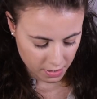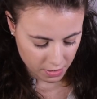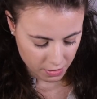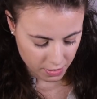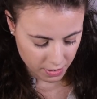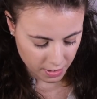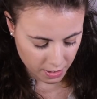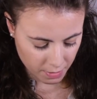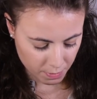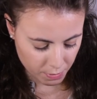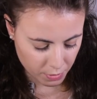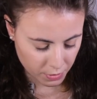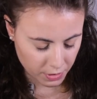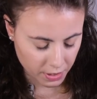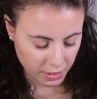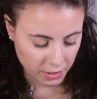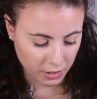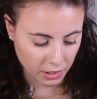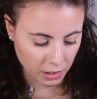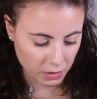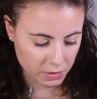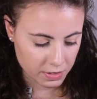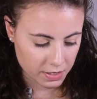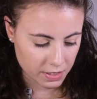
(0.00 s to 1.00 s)
You can put it
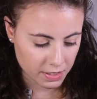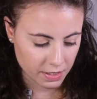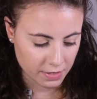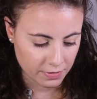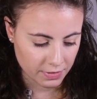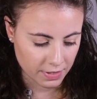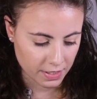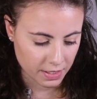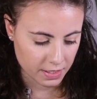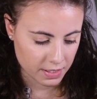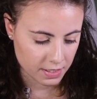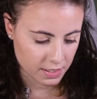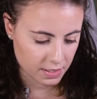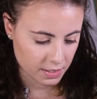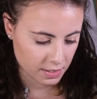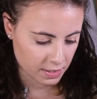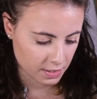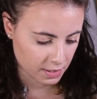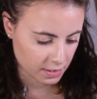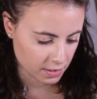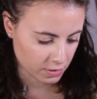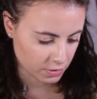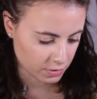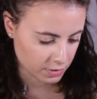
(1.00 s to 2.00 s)
closer if that's
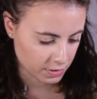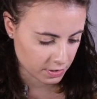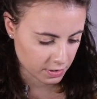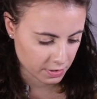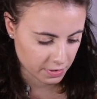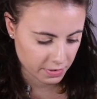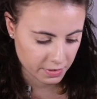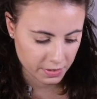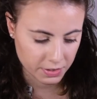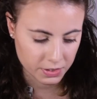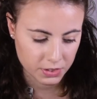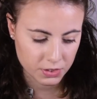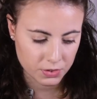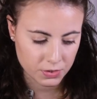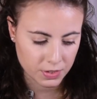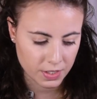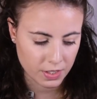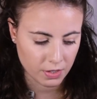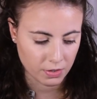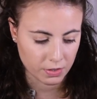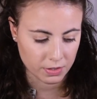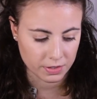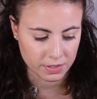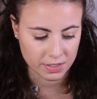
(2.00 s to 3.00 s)
on the third
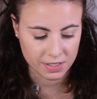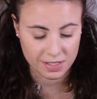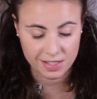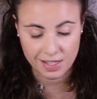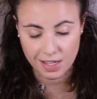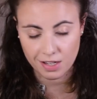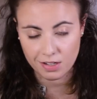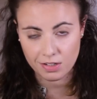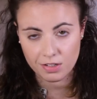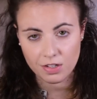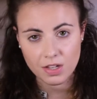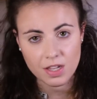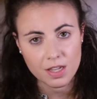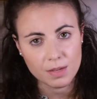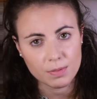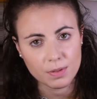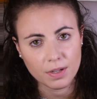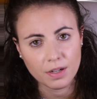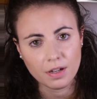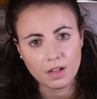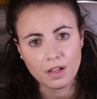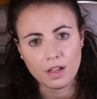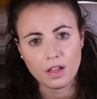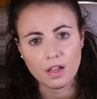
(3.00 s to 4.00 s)
string or in the second
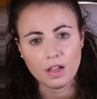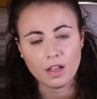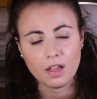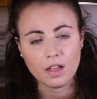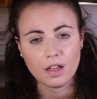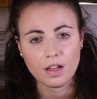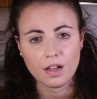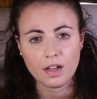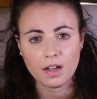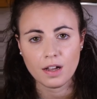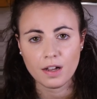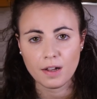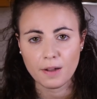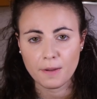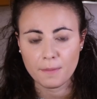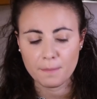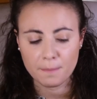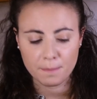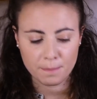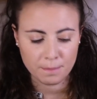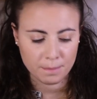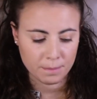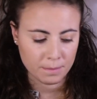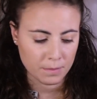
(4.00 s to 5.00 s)
even,
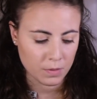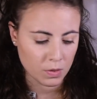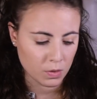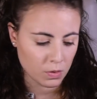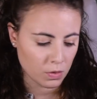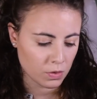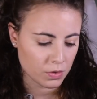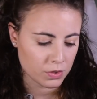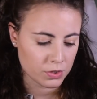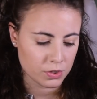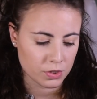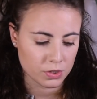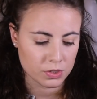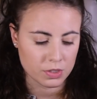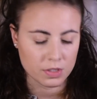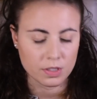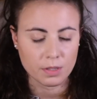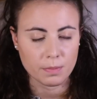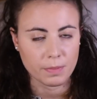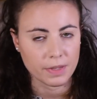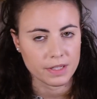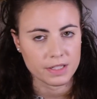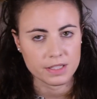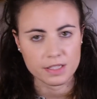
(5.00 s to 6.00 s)
or just on
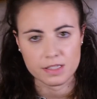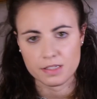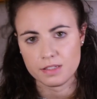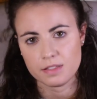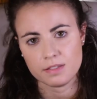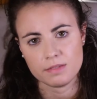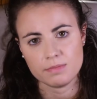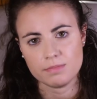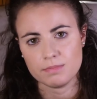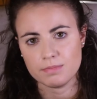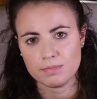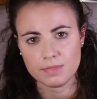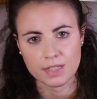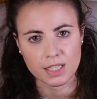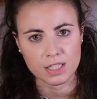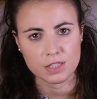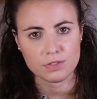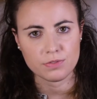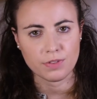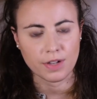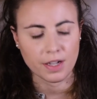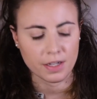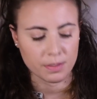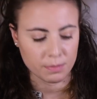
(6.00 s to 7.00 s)
the basses,
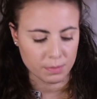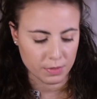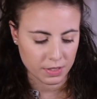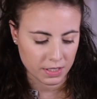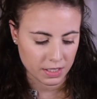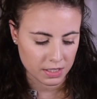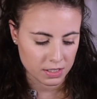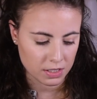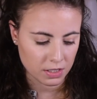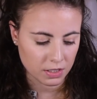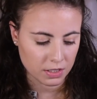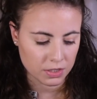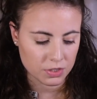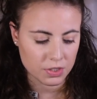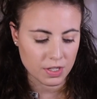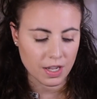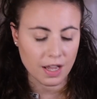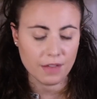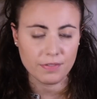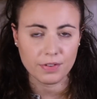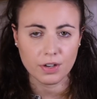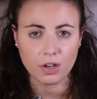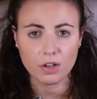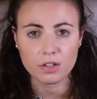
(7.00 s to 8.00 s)
that's fine. But as long as you
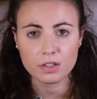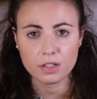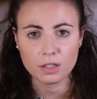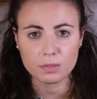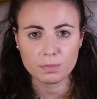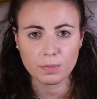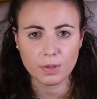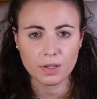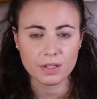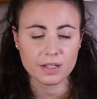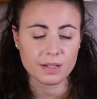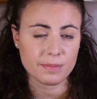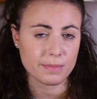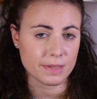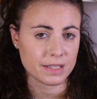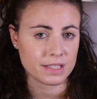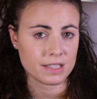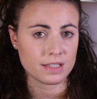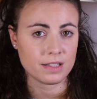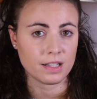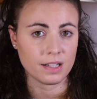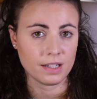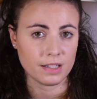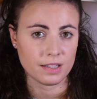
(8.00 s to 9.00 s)
have a contact point, it
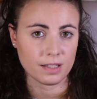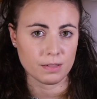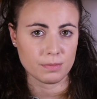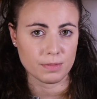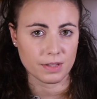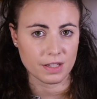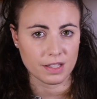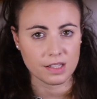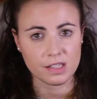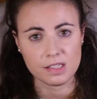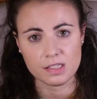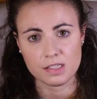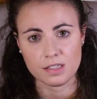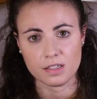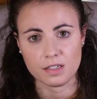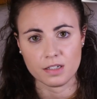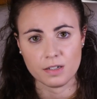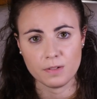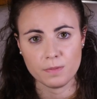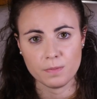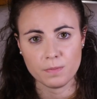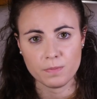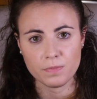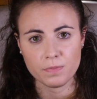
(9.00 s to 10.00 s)
makes it a little bit easier.